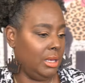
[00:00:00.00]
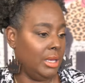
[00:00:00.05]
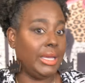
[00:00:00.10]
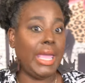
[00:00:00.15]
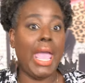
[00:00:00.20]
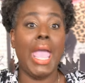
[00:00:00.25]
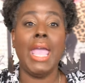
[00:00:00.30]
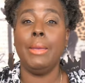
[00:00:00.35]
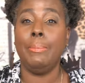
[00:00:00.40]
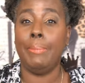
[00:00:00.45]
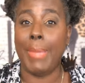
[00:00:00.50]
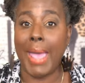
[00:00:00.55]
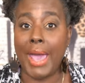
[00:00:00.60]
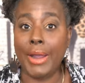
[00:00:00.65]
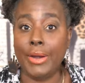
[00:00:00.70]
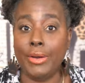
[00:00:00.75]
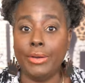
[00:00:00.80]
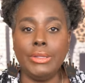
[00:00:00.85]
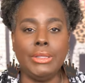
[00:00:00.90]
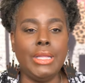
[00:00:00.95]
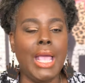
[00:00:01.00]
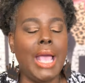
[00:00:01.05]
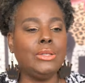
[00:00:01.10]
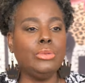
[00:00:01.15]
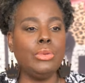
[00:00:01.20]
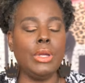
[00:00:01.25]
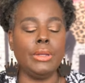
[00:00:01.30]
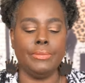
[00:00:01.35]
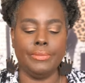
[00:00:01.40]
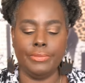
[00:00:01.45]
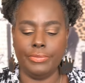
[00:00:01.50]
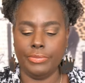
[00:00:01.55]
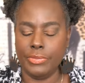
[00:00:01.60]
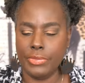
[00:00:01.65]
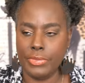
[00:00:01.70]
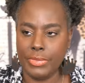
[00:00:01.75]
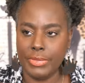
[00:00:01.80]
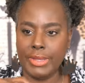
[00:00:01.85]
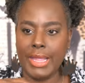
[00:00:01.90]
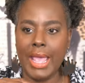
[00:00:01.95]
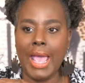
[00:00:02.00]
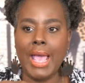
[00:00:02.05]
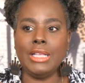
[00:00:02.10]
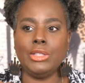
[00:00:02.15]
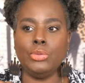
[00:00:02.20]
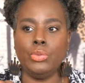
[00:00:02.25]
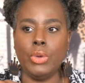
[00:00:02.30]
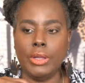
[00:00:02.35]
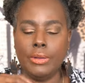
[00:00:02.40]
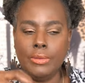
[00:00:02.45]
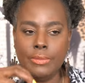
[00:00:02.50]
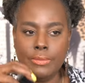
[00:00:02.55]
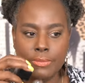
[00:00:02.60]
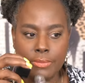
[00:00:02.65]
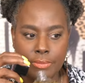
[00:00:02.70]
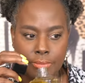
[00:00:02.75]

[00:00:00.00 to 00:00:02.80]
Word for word: Cake batter. That's what that's what